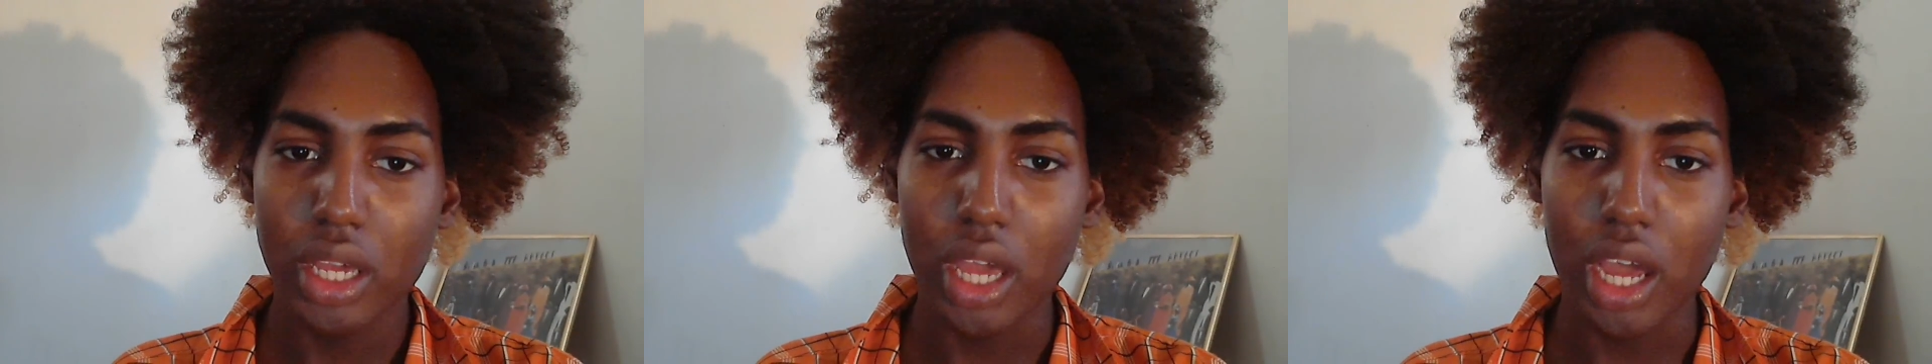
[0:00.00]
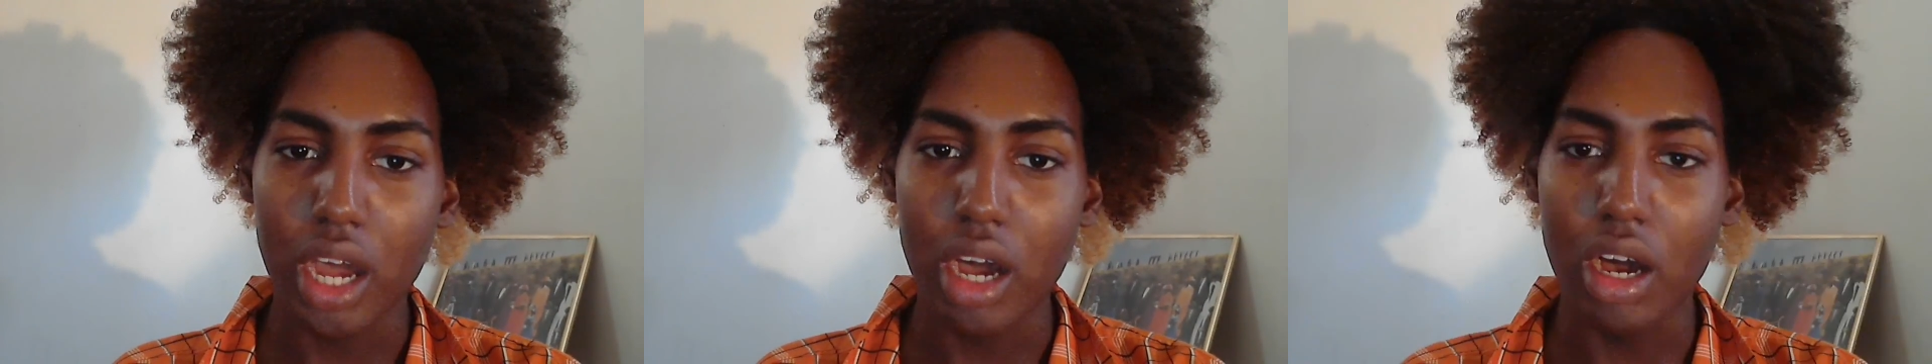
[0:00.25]

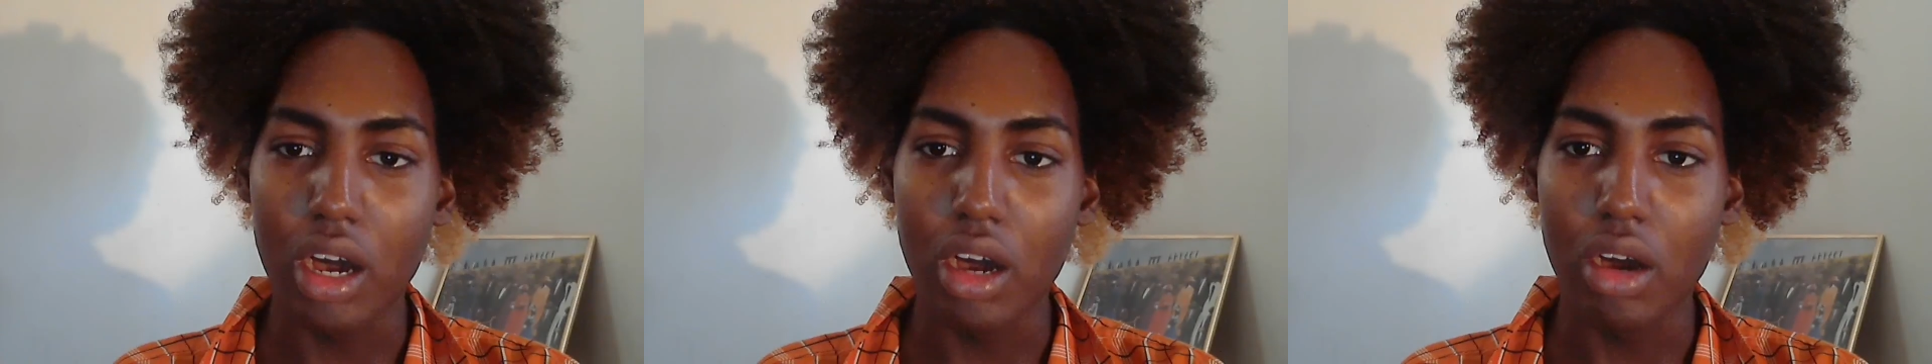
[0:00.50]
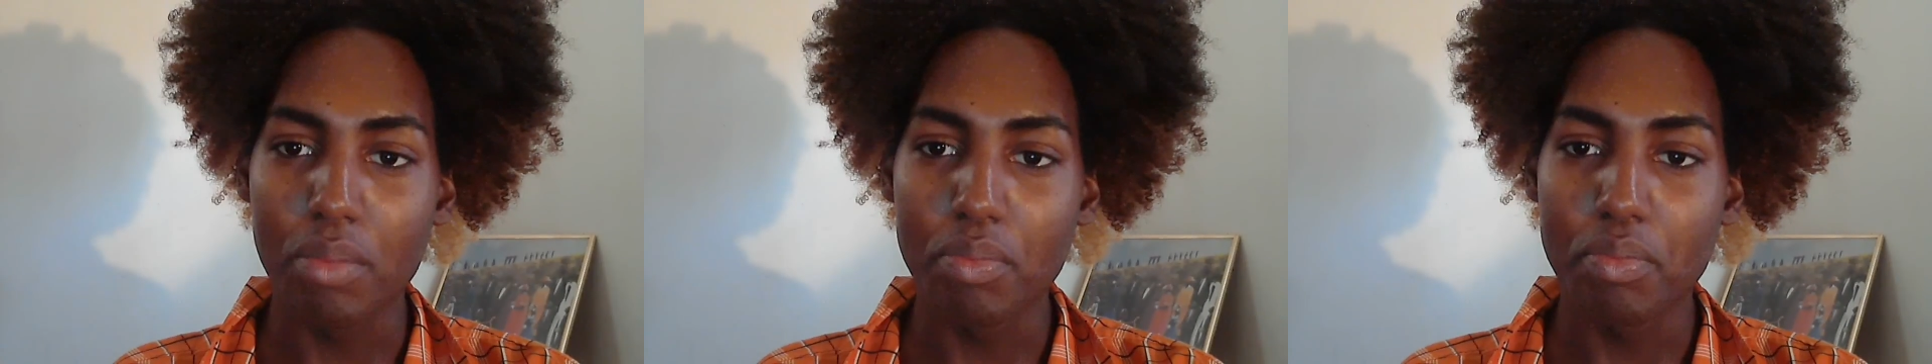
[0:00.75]

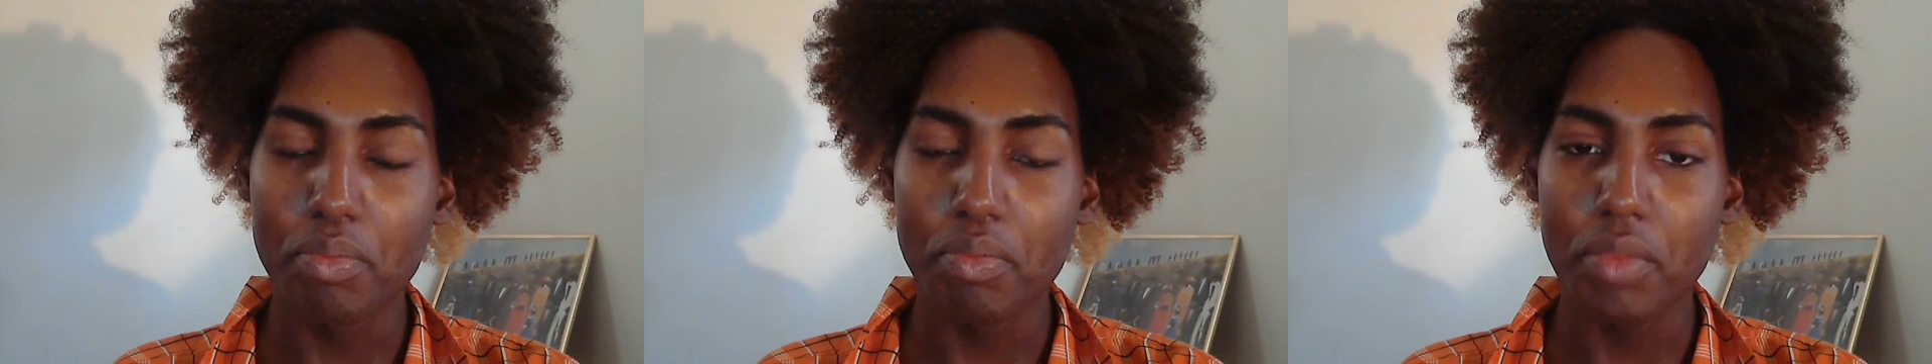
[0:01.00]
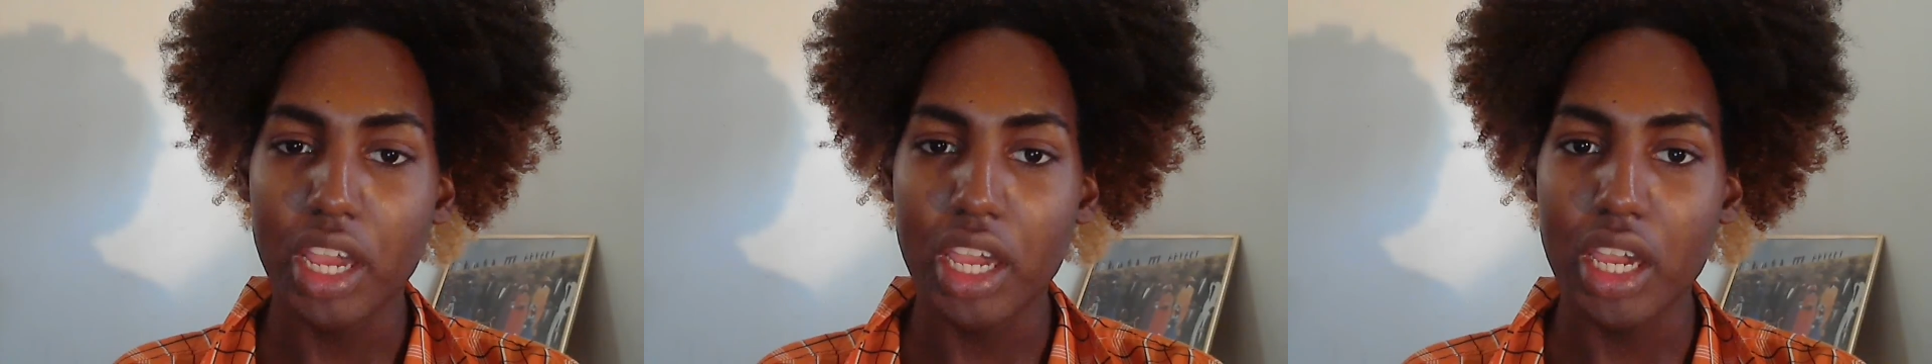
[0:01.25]
and
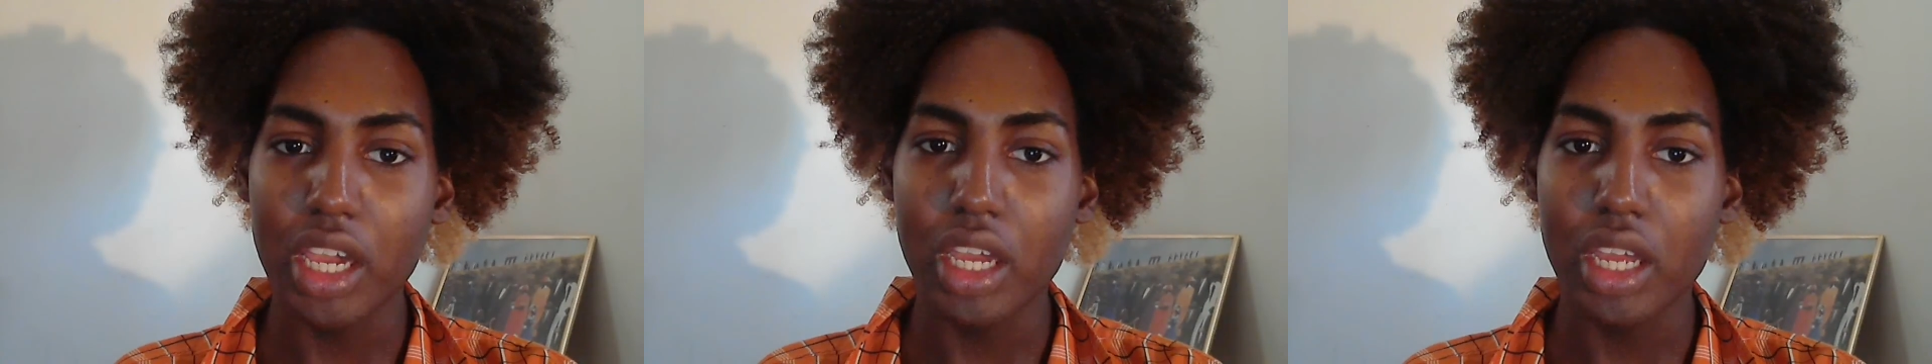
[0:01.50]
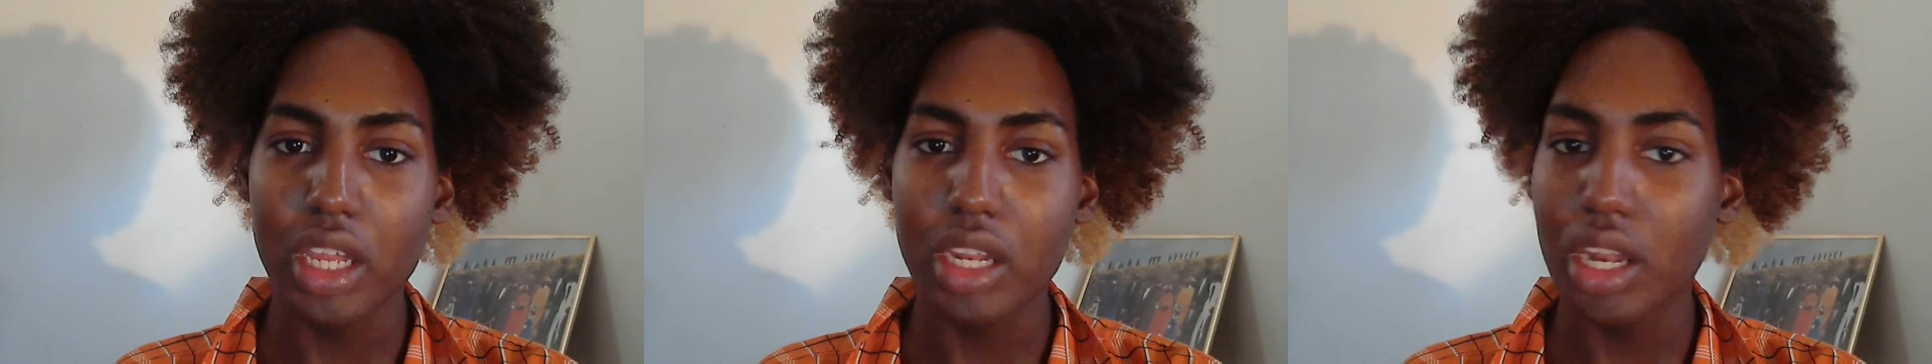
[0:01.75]

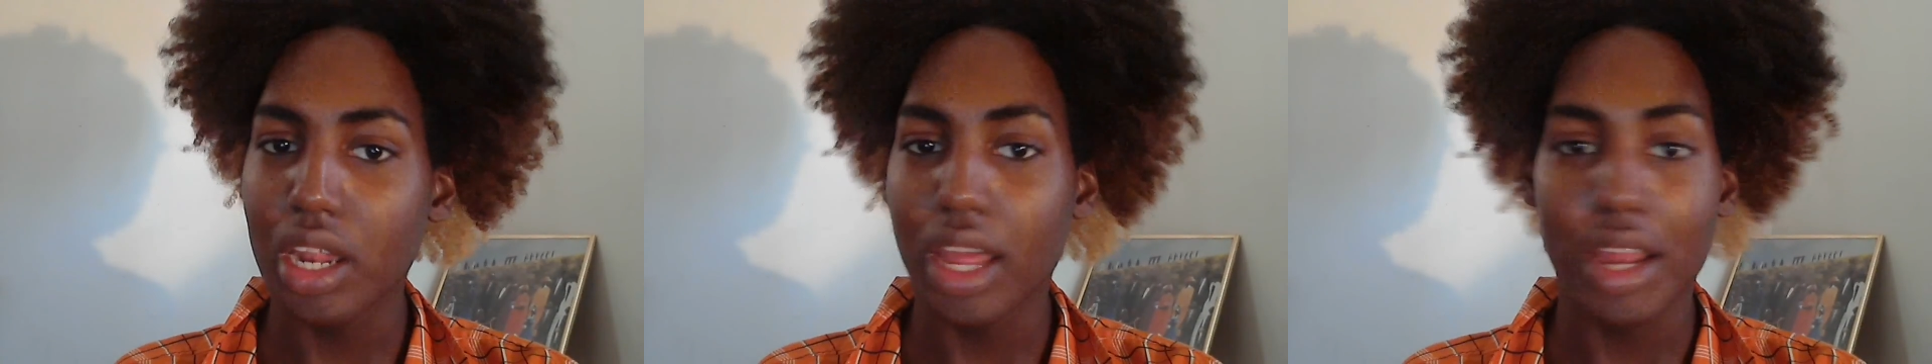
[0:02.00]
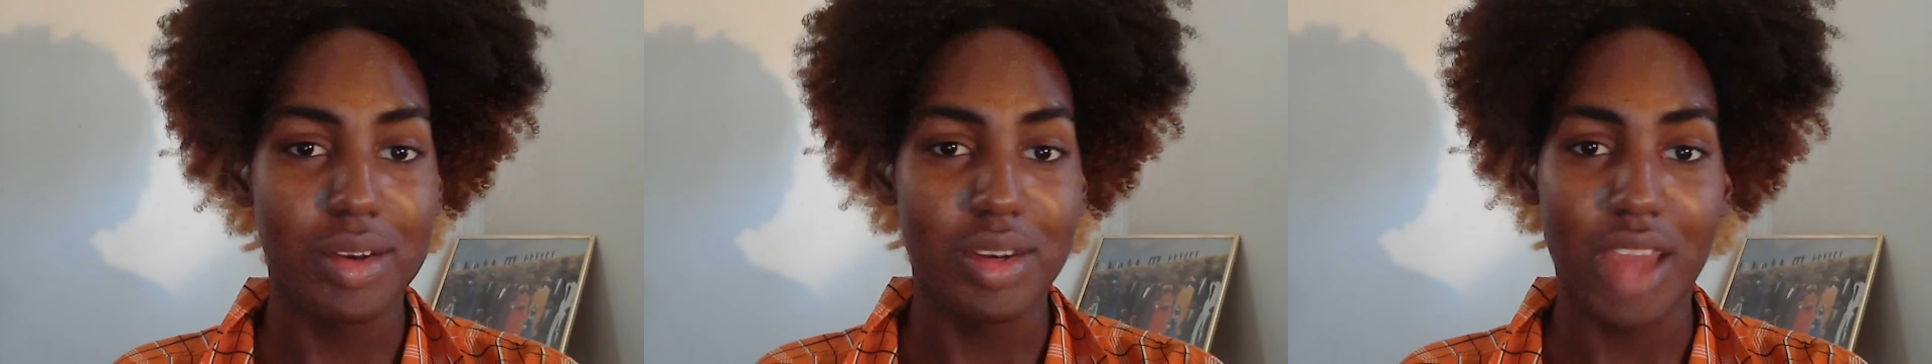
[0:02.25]

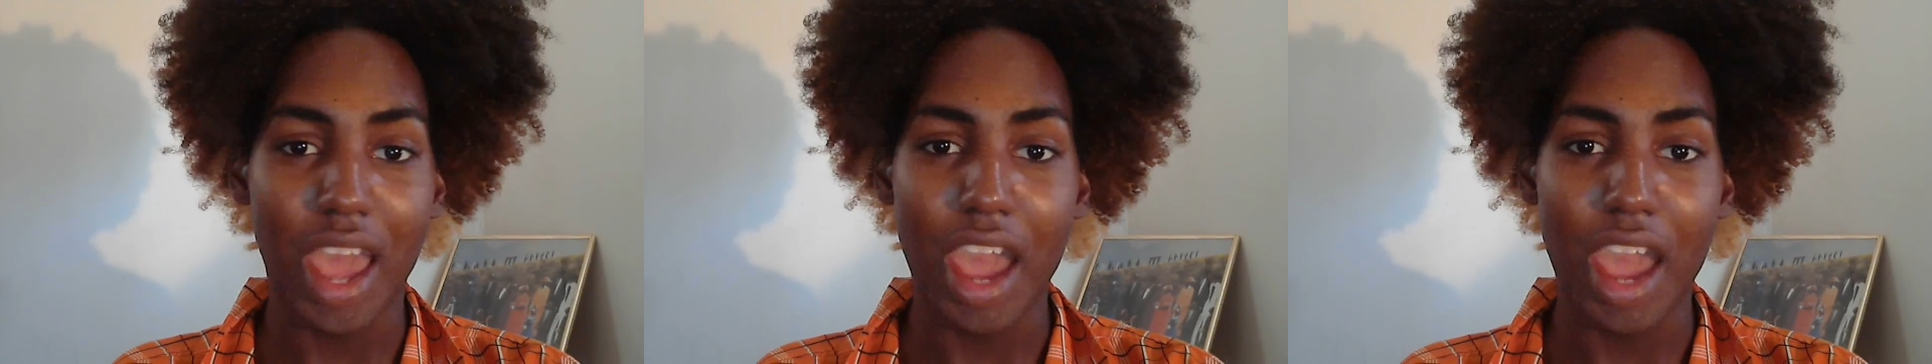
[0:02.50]
the